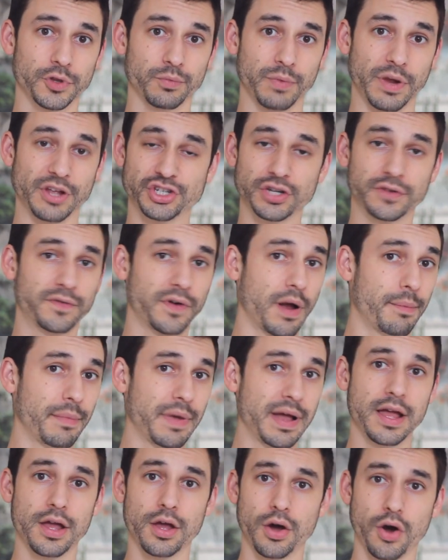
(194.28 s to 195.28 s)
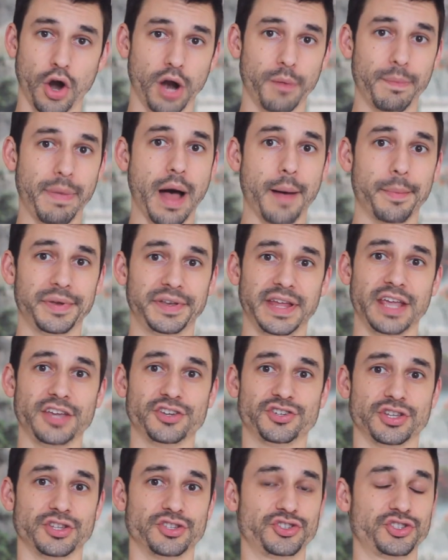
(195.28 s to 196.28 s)
ranging from heart
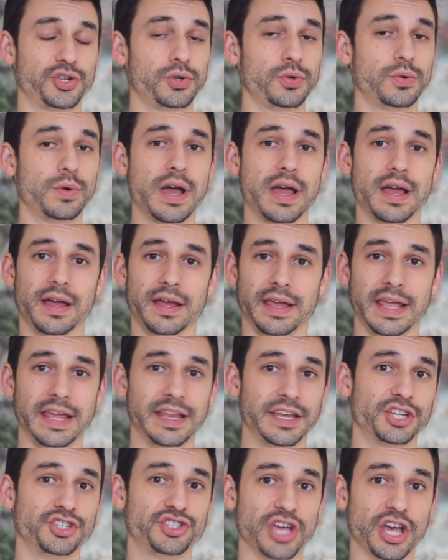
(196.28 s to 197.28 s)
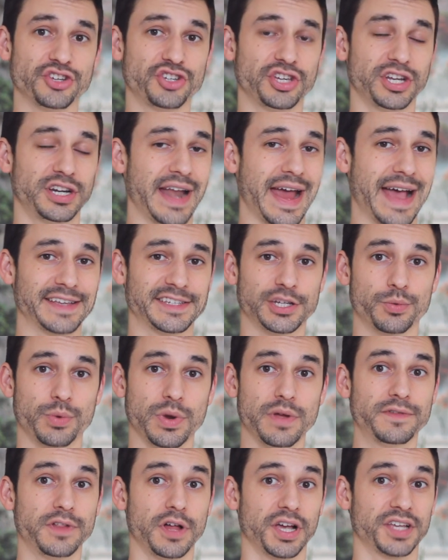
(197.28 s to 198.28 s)
palpitations to indigestion and acid
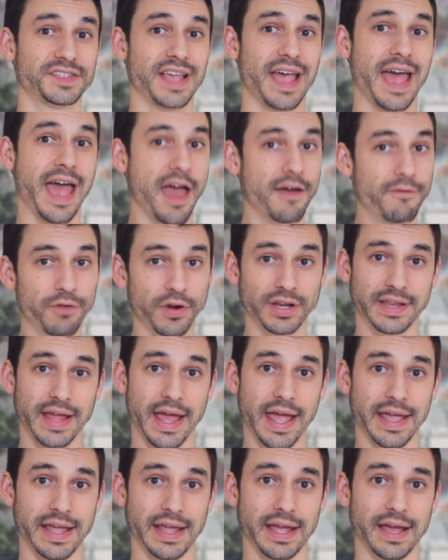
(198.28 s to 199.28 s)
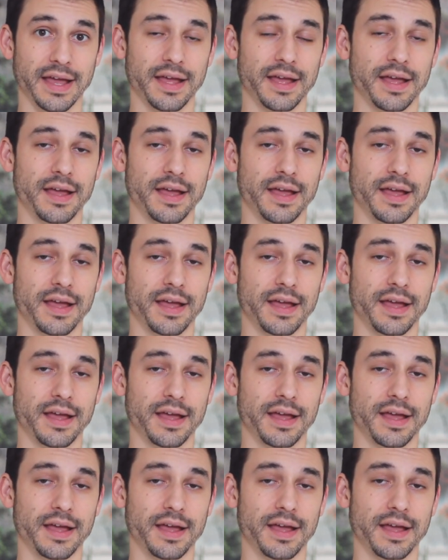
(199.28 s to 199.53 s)
reflux every day